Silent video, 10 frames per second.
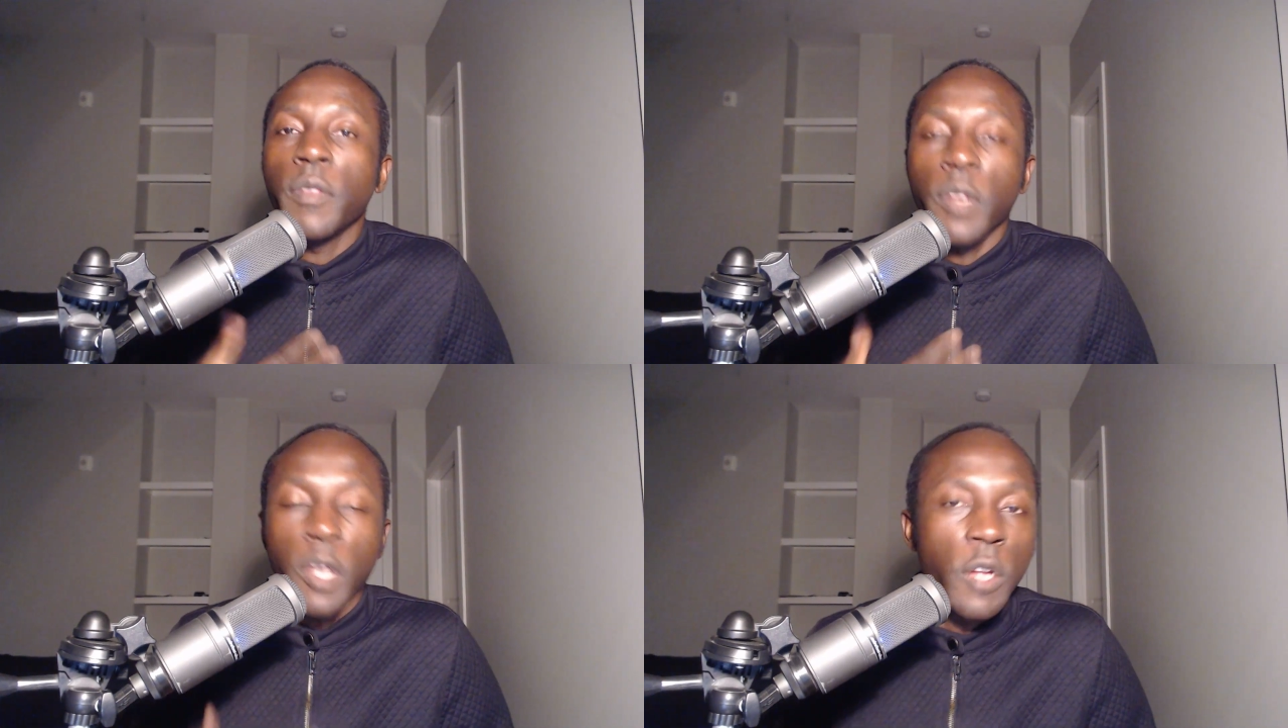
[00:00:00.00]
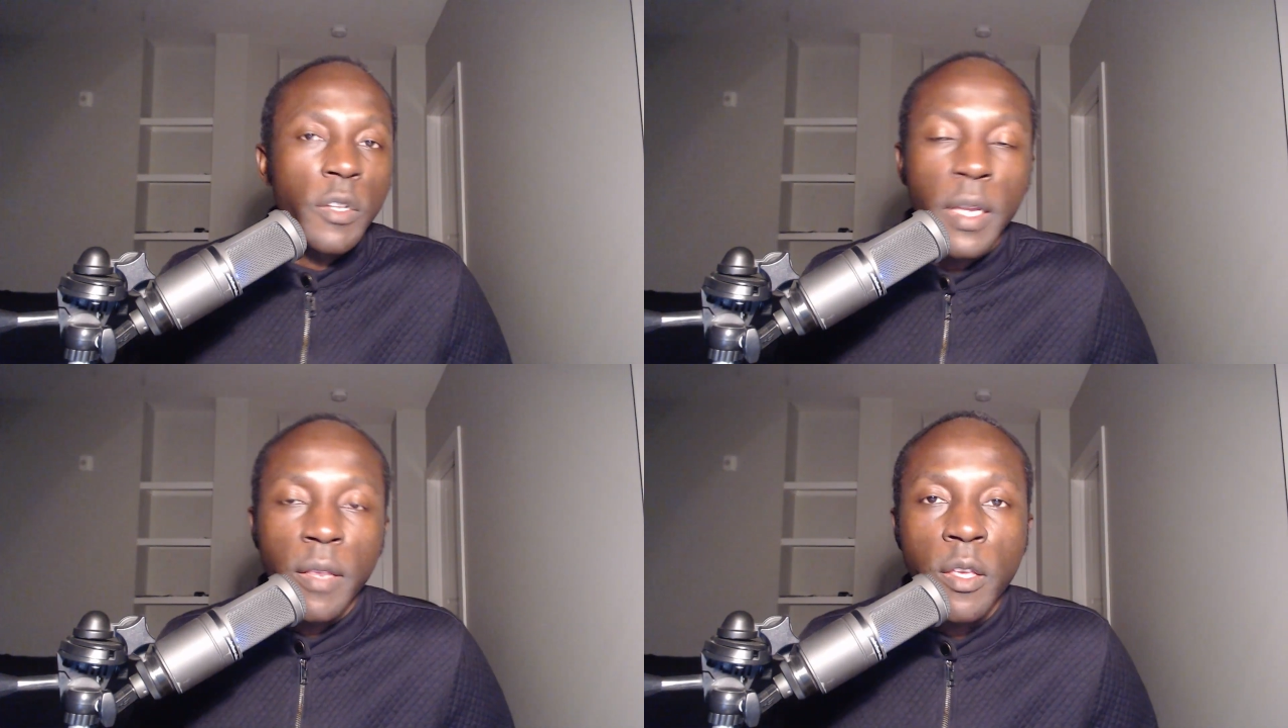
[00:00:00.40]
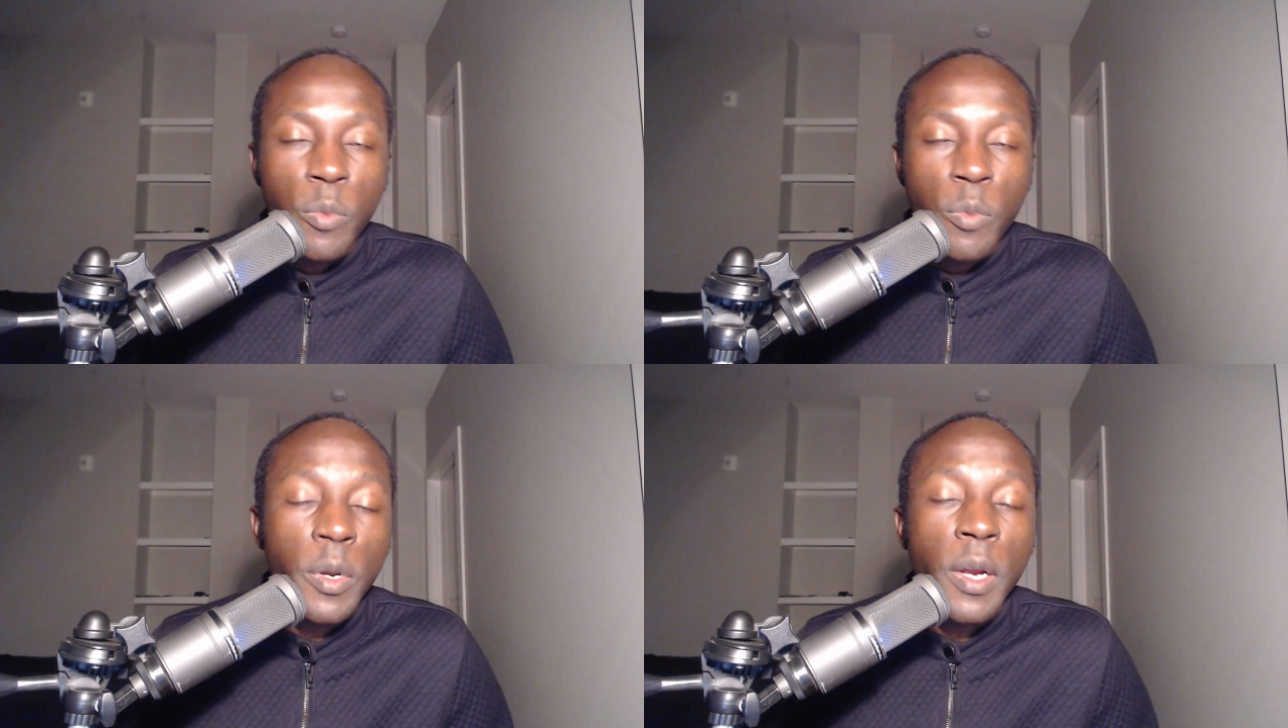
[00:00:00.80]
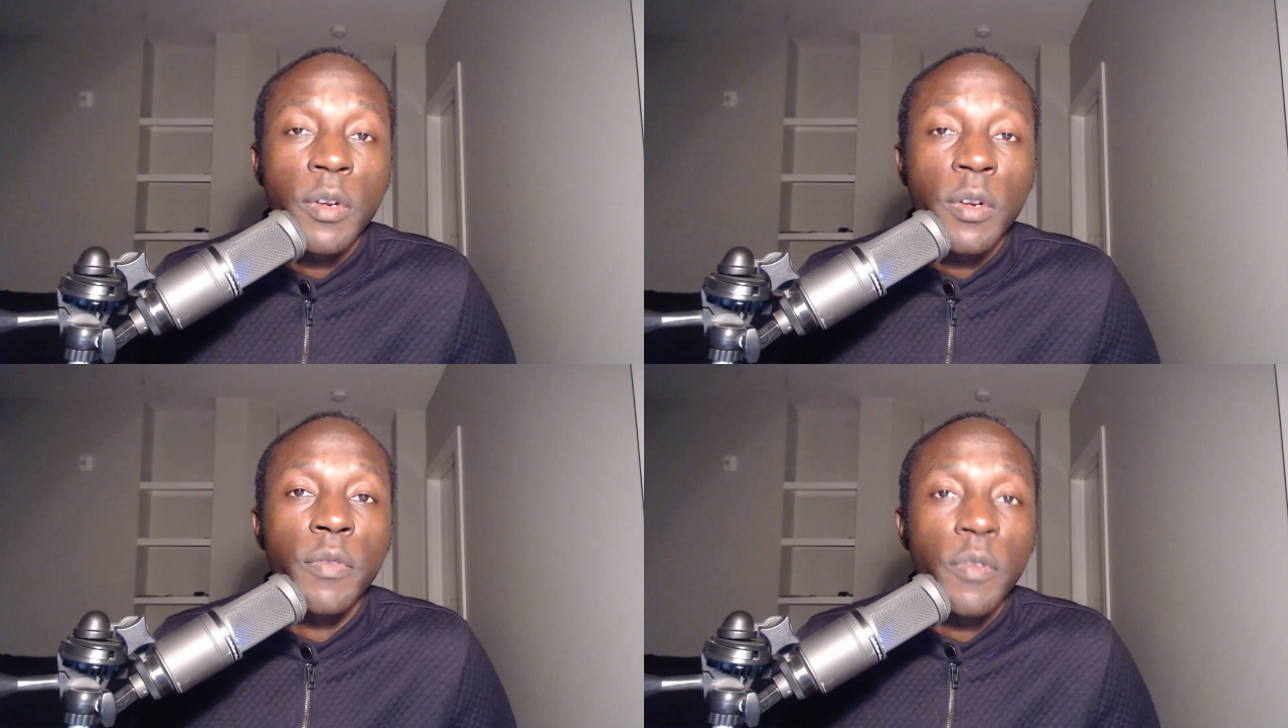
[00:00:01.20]
The content that you put out
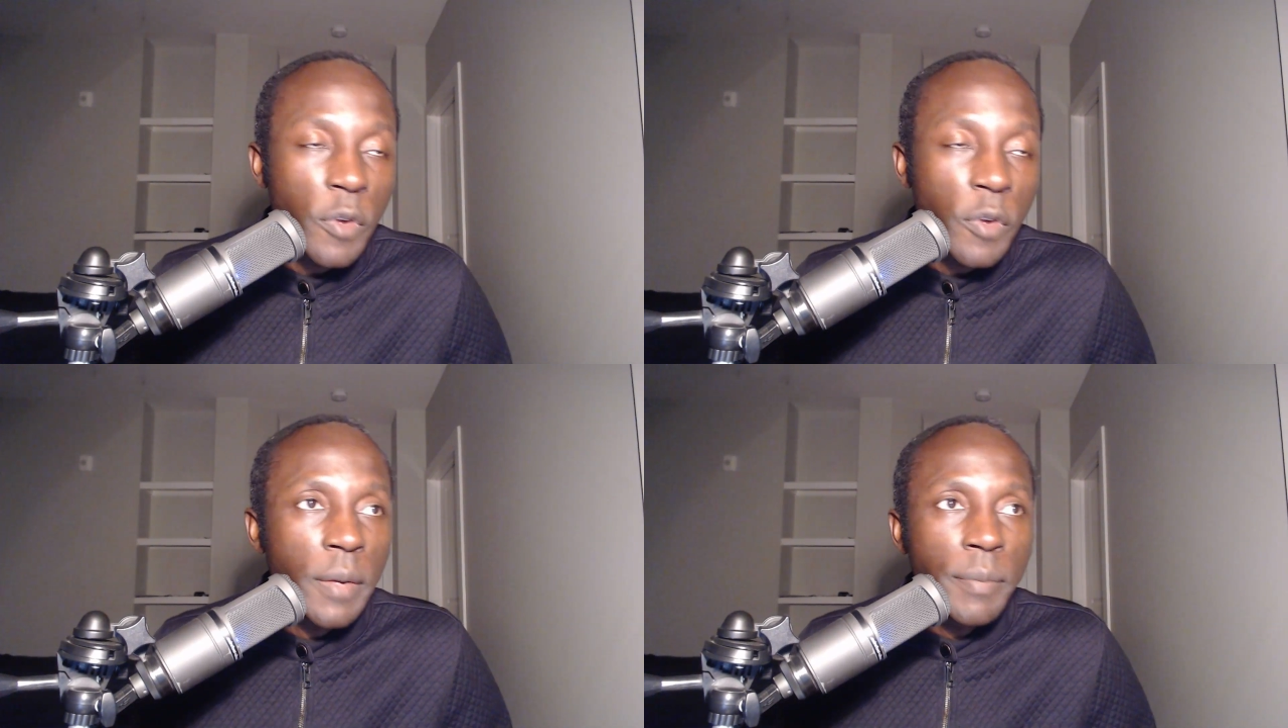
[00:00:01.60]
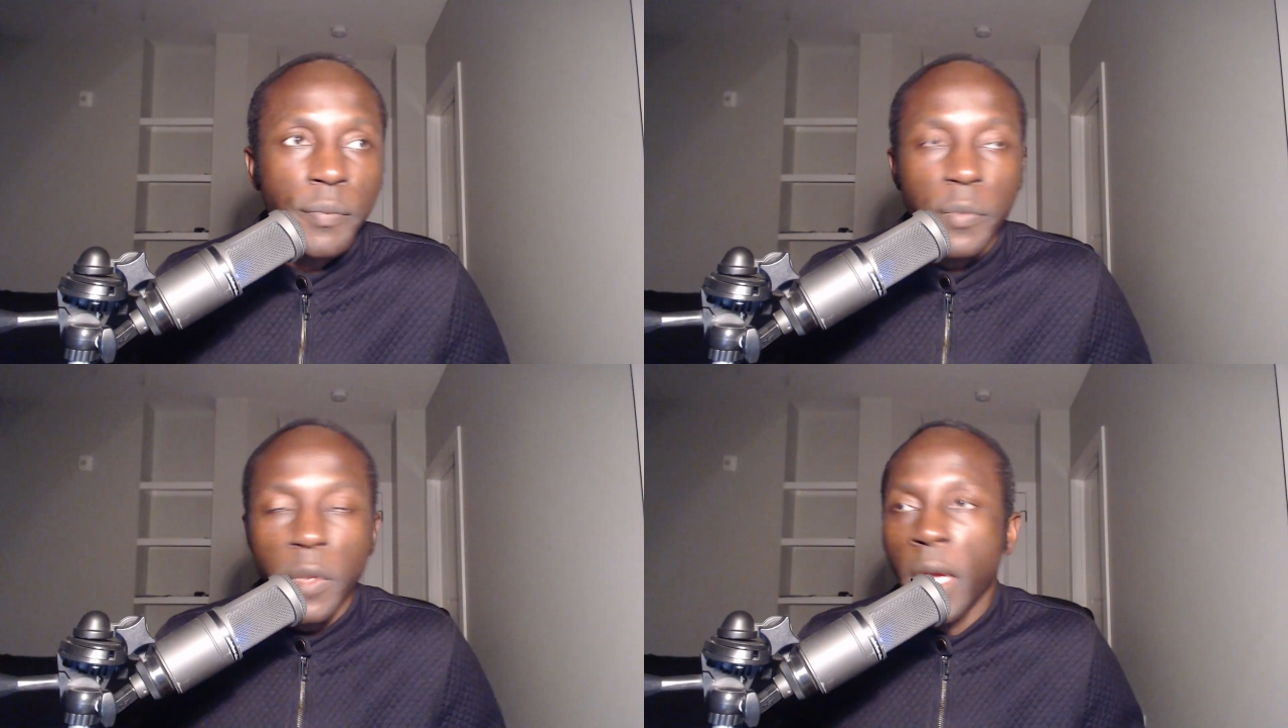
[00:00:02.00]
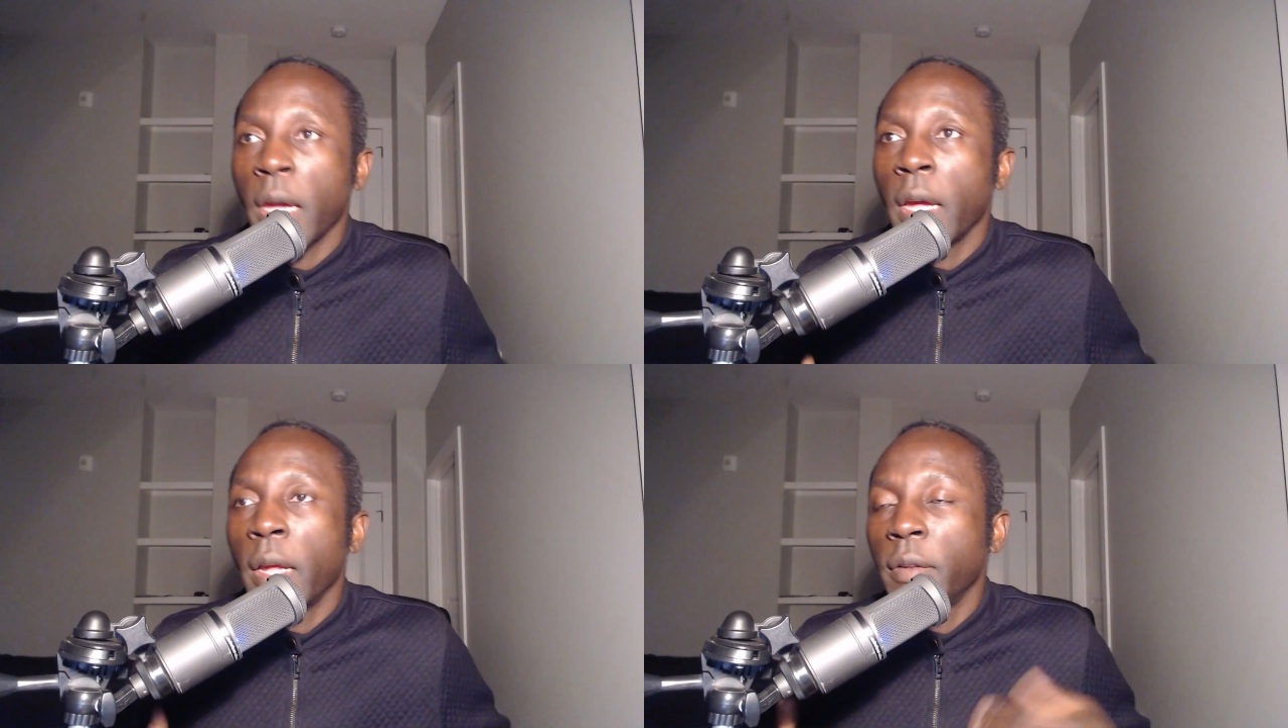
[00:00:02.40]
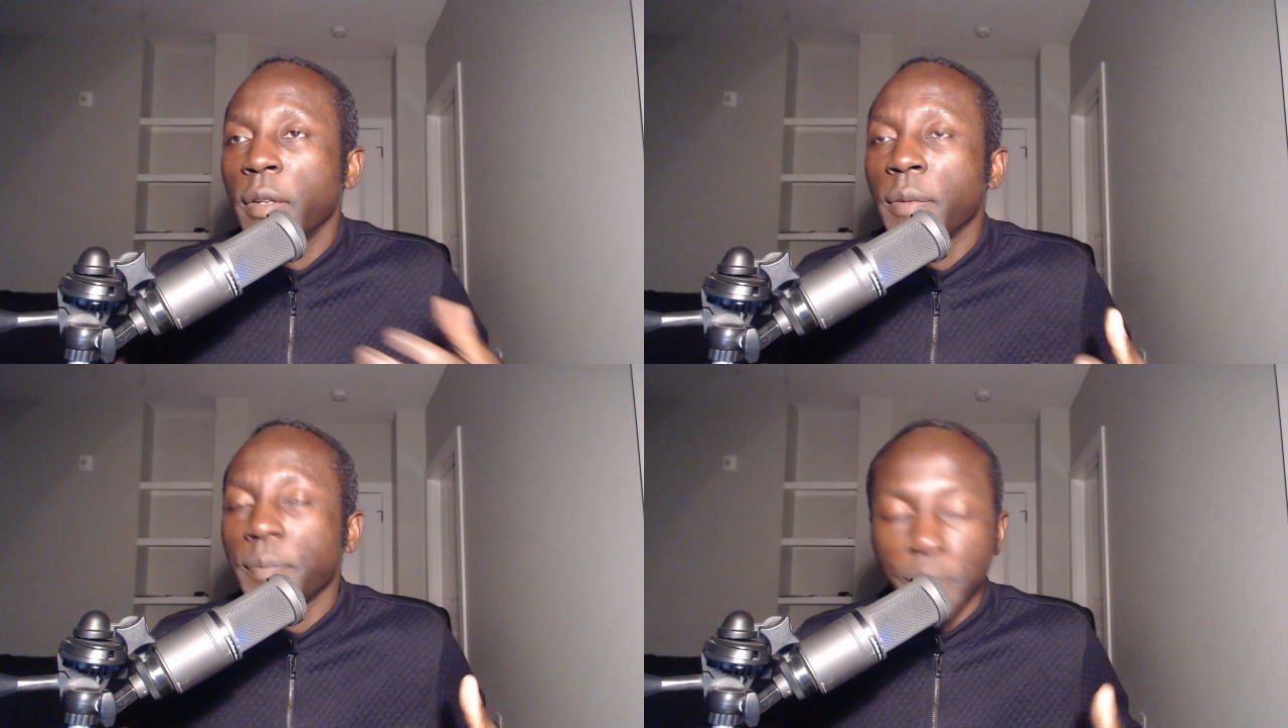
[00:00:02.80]
there for free, and